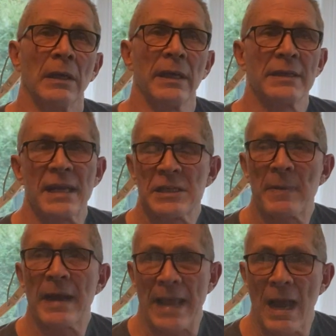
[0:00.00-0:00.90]
It takes
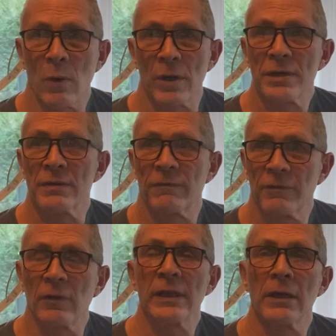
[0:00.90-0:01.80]
about an hour to
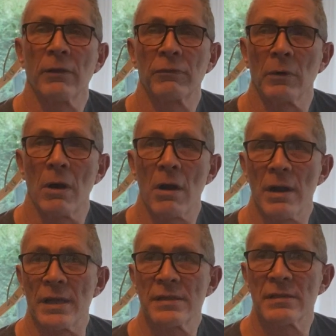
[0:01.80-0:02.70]
fully go through a
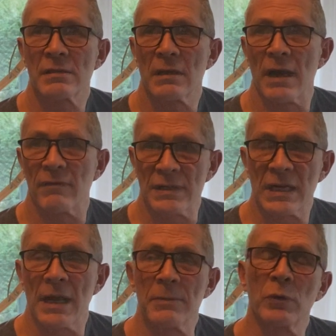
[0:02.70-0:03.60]
harness every
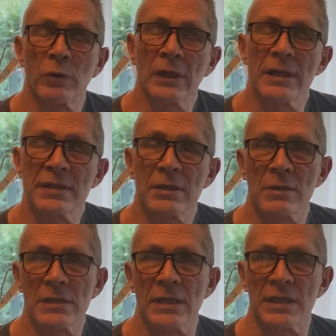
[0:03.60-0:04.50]
time you really
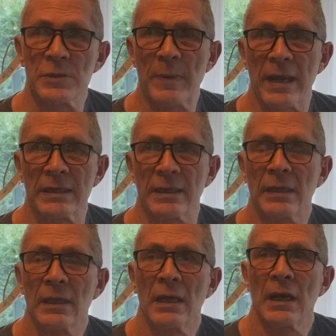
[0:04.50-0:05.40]
seriously inspect
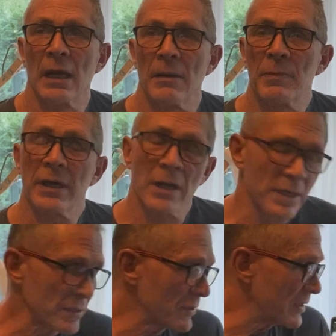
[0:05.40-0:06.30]
it. But it
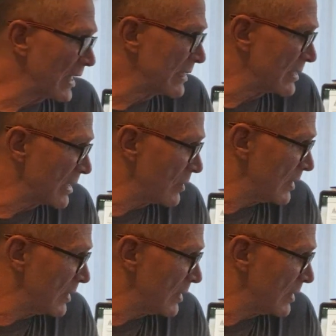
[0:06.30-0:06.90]
also states that you